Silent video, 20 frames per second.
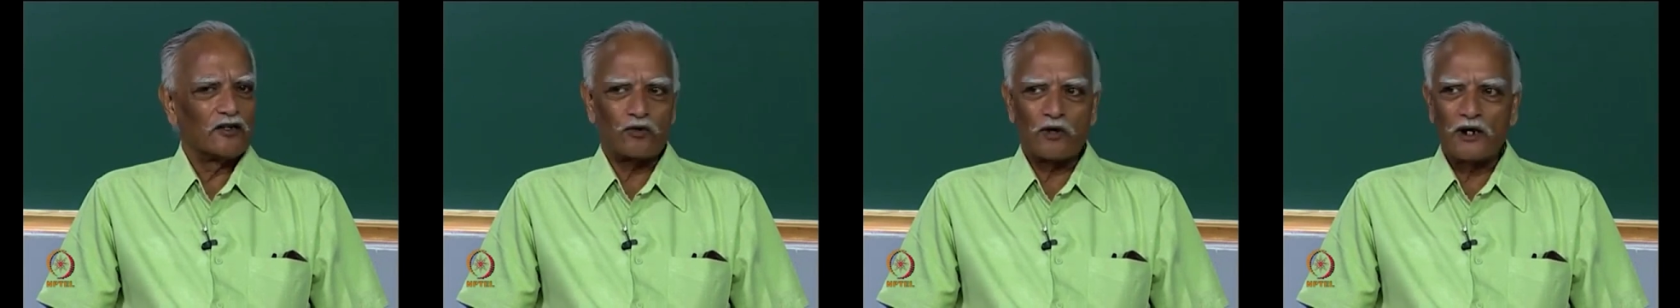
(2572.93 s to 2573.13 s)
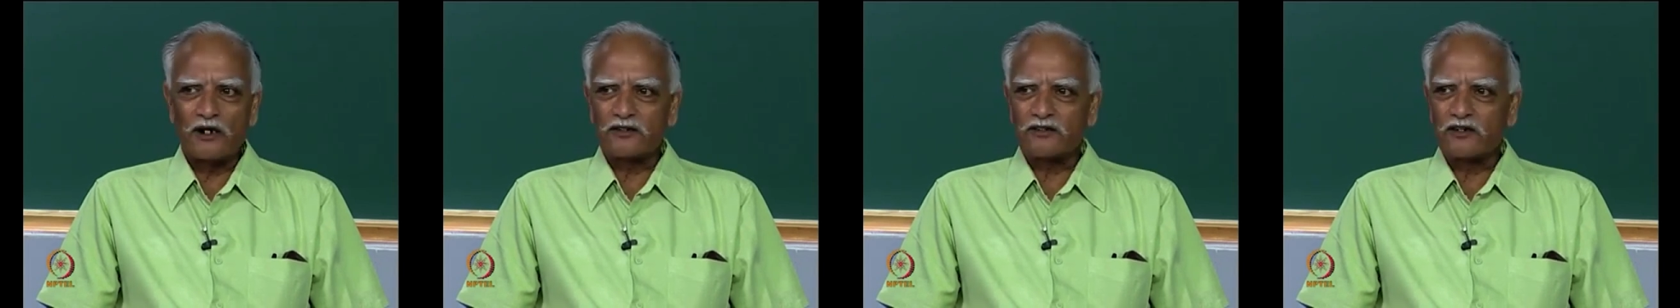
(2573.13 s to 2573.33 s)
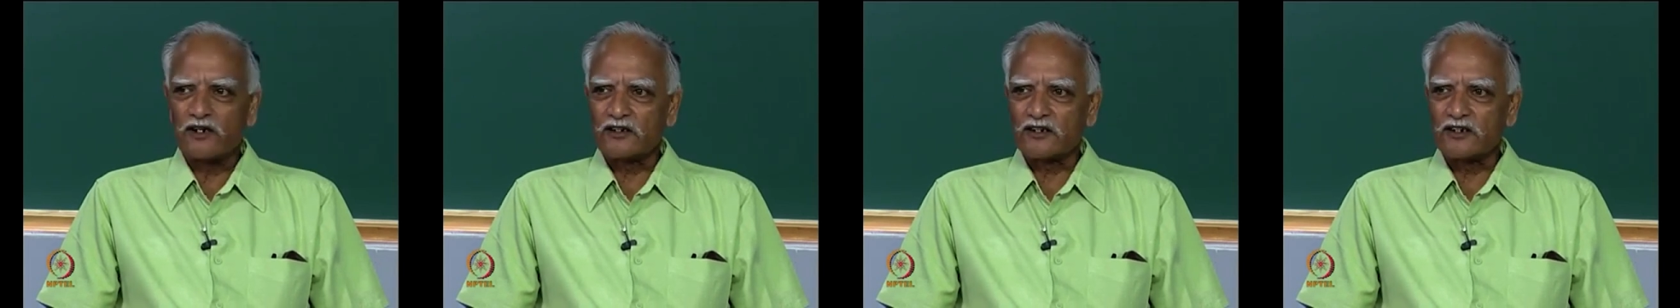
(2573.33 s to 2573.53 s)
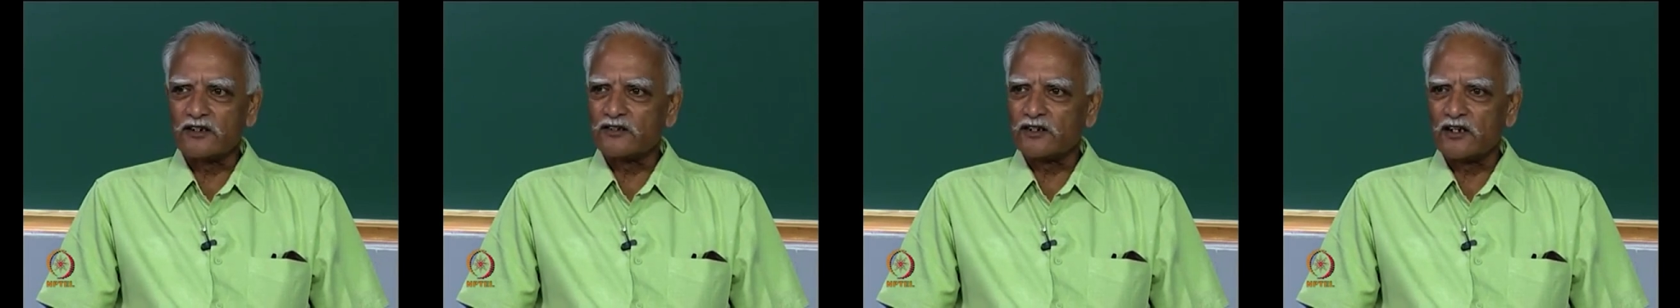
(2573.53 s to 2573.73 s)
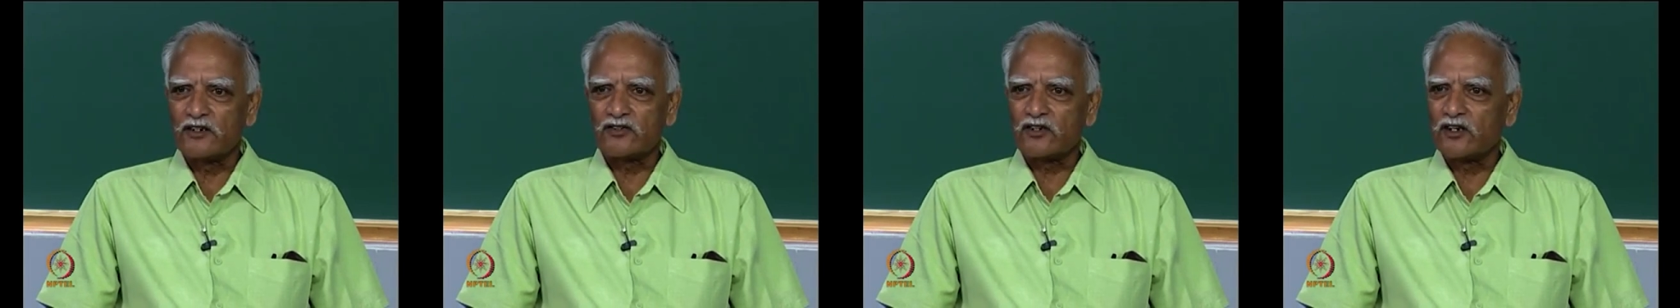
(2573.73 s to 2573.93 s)
twelfth,
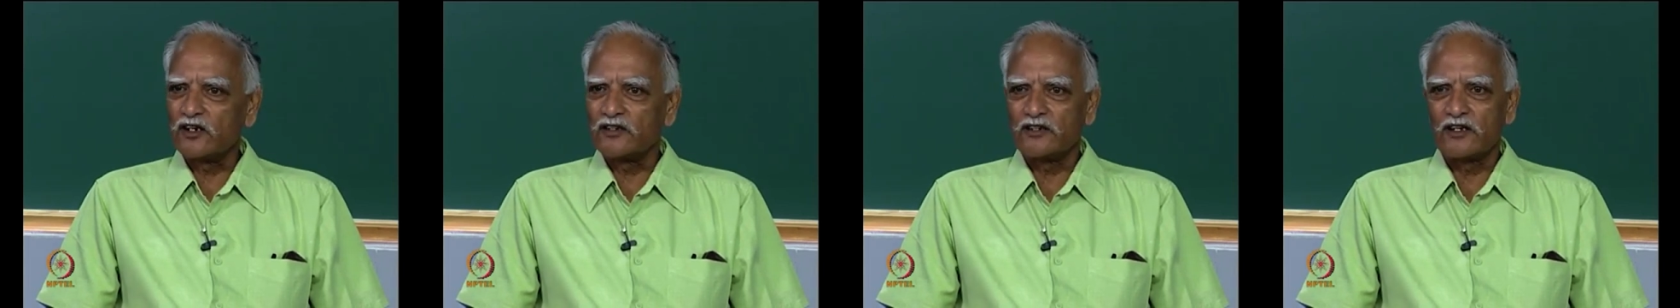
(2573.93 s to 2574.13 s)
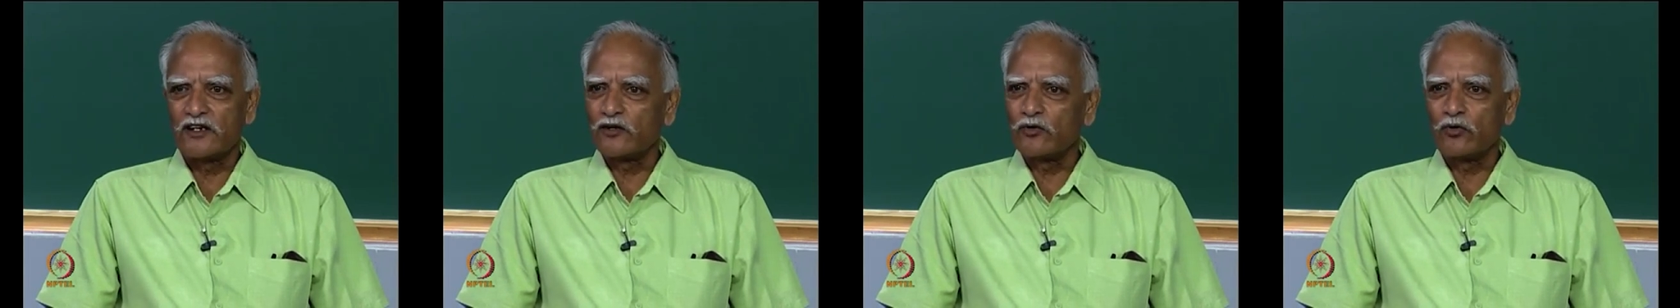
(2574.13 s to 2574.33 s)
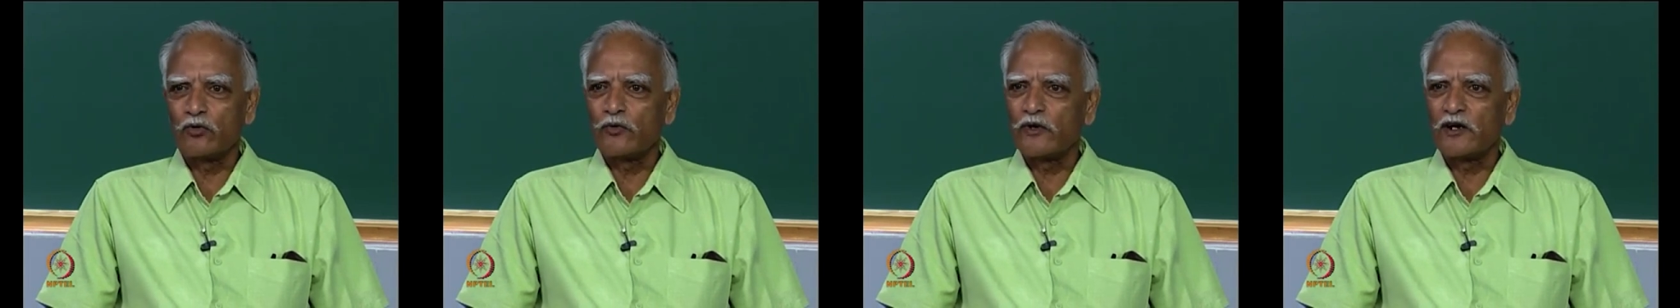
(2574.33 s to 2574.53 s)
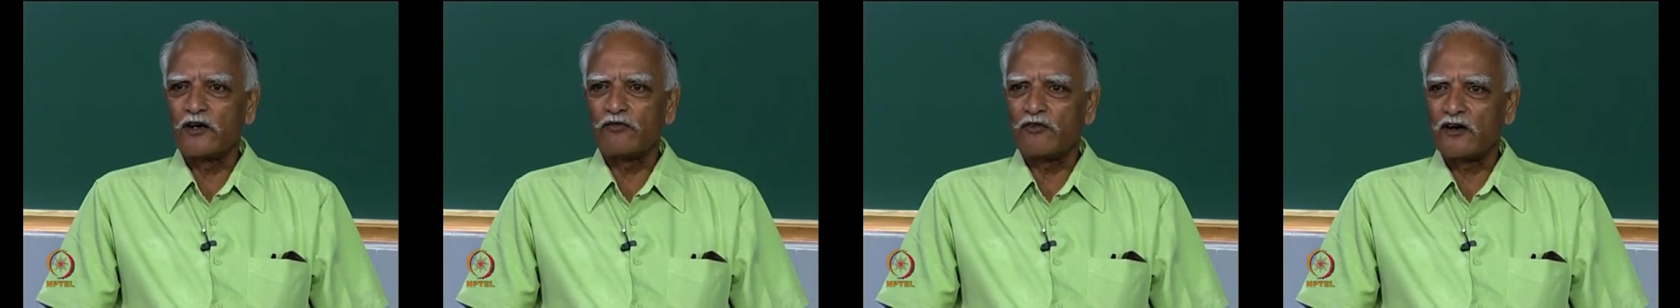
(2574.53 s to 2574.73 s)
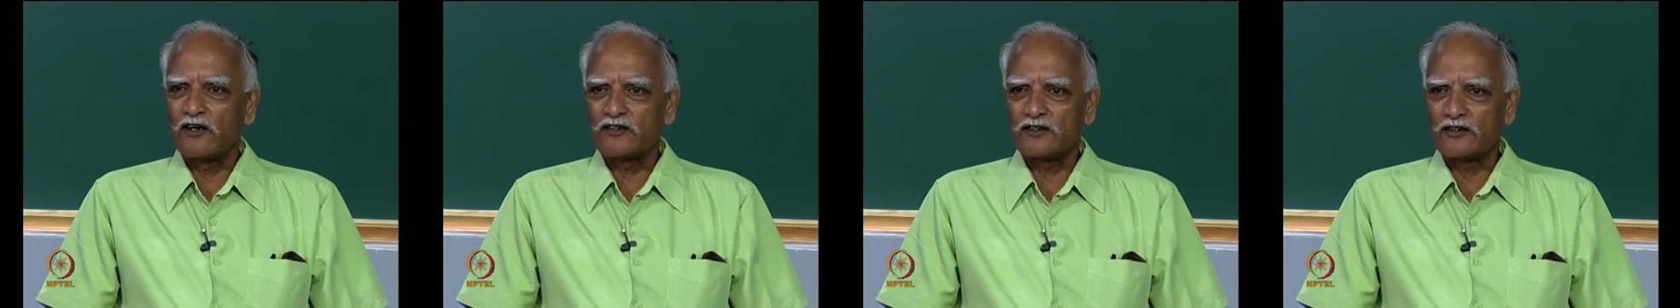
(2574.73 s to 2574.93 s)
thirteenth century they grew very
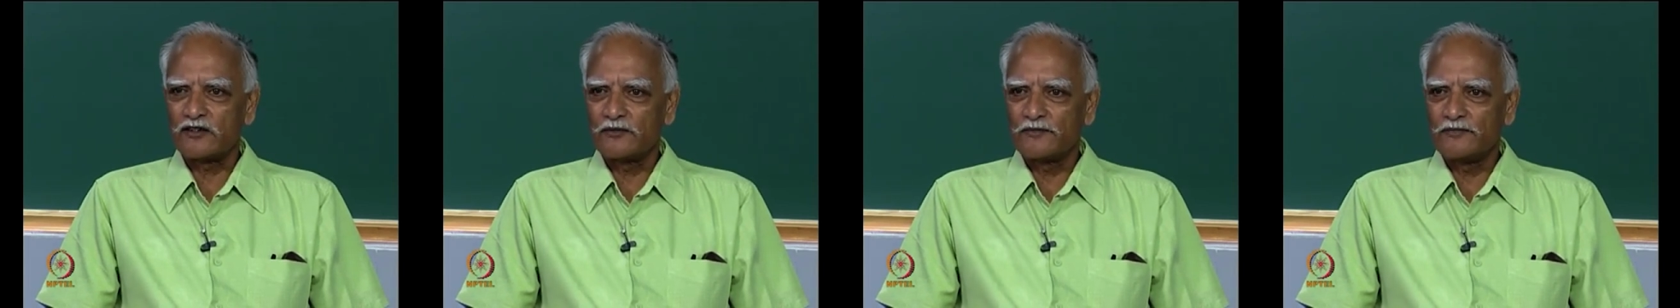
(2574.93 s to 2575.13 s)
fast,